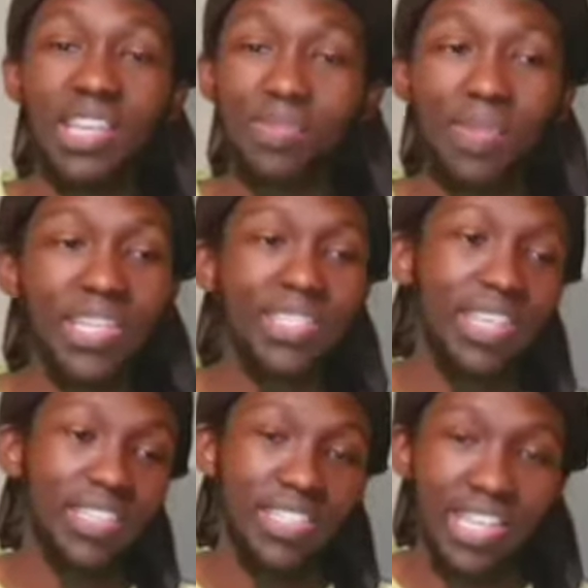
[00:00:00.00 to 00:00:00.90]
It makes
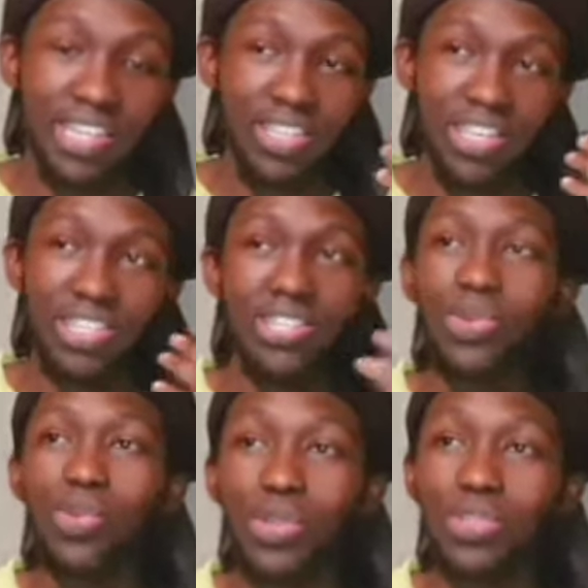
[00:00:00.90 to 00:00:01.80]
sense that he
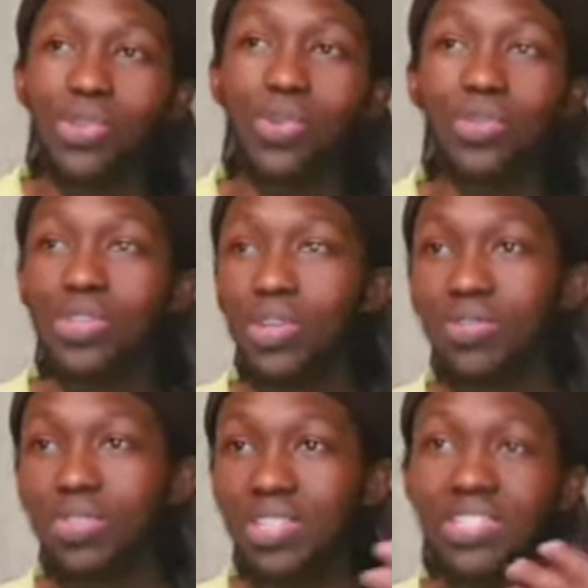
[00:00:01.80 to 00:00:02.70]
doesn't want Cole to
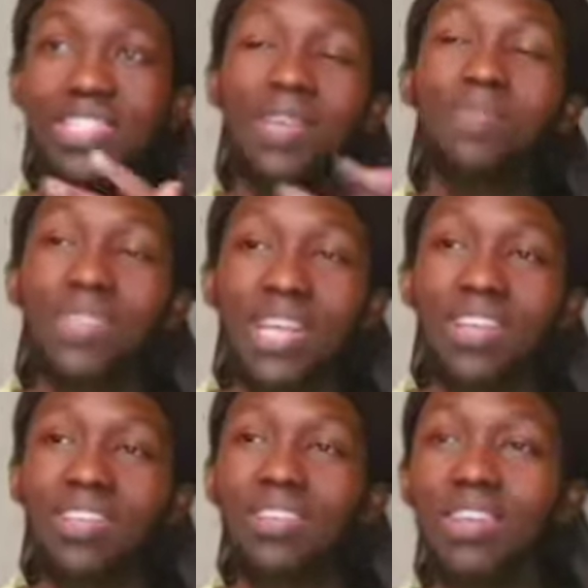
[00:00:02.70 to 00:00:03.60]
go through the same
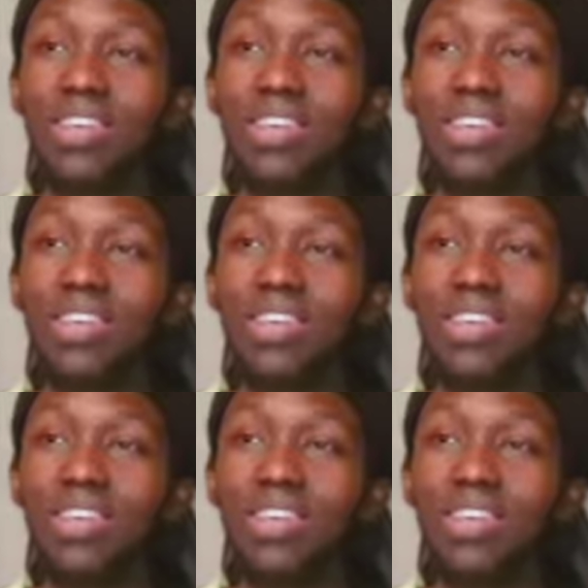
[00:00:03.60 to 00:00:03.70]
thing